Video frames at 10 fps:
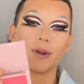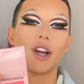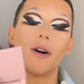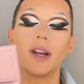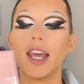We're
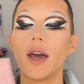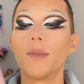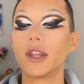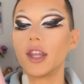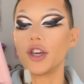going in
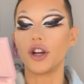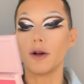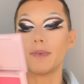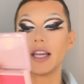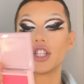with the You're
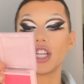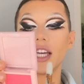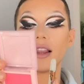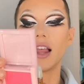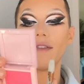
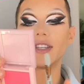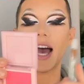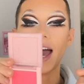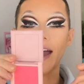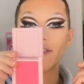Peachy Love
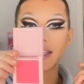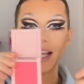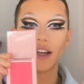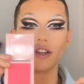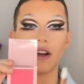Dive
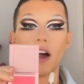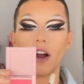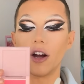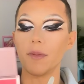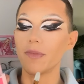Tender
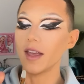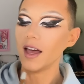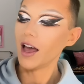Heart.